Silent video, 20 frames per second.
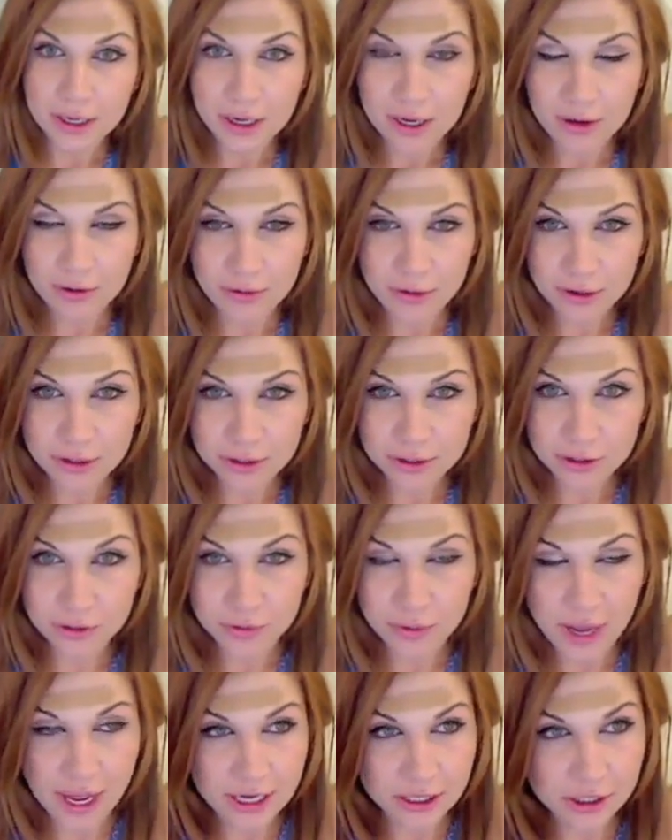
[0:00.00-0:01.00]
in order
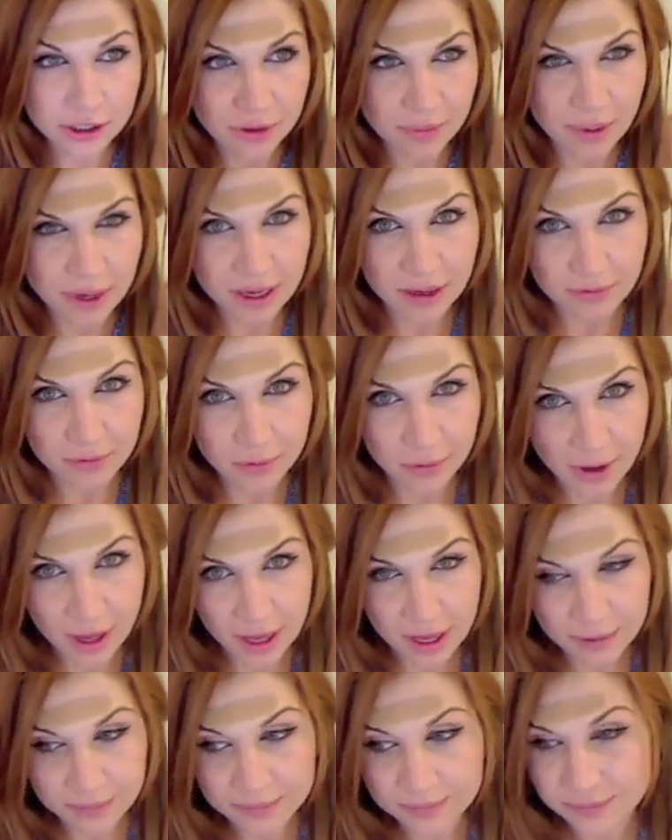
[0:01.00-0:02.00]
to enter my
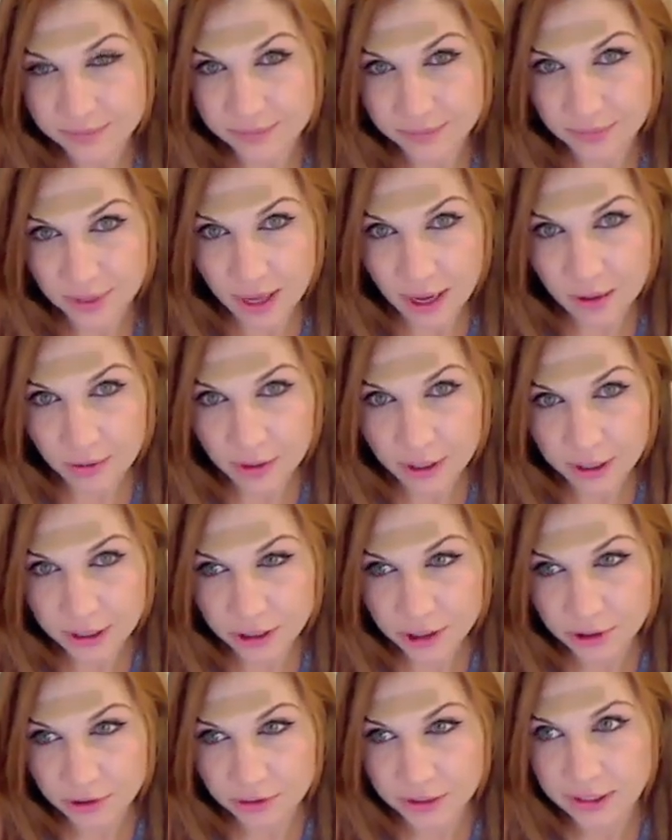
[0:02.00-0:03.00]
giveaway, I
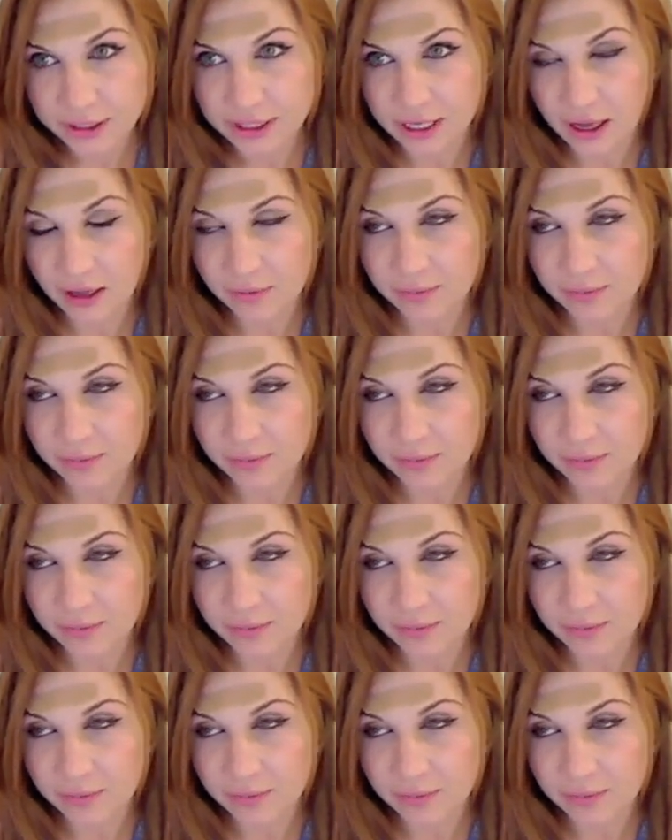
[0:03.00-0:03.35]
want you to tell